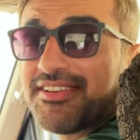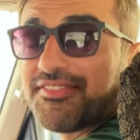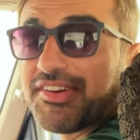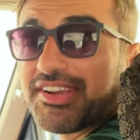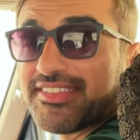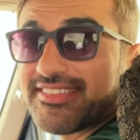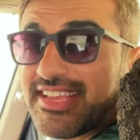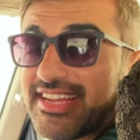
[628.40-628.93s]

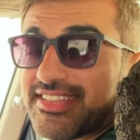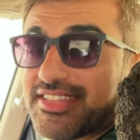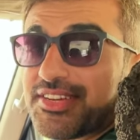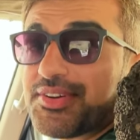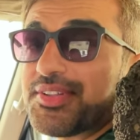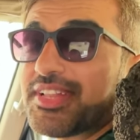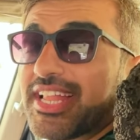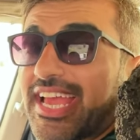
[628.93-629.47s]
for
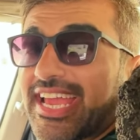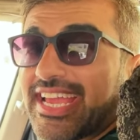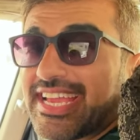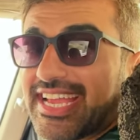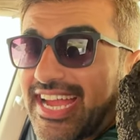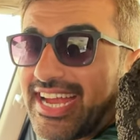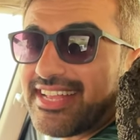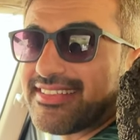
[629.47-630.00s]
Iskanderkul Lake
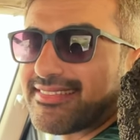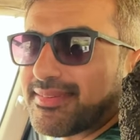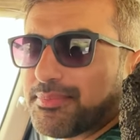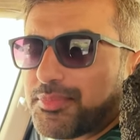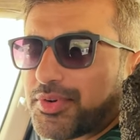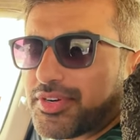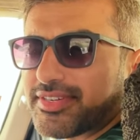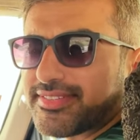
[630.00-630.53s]
and
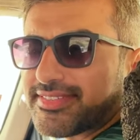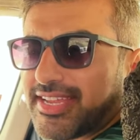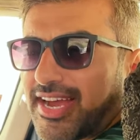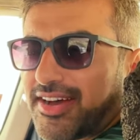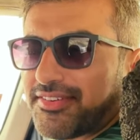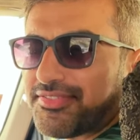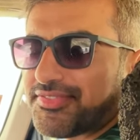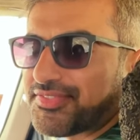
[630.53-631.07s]
some more stuff.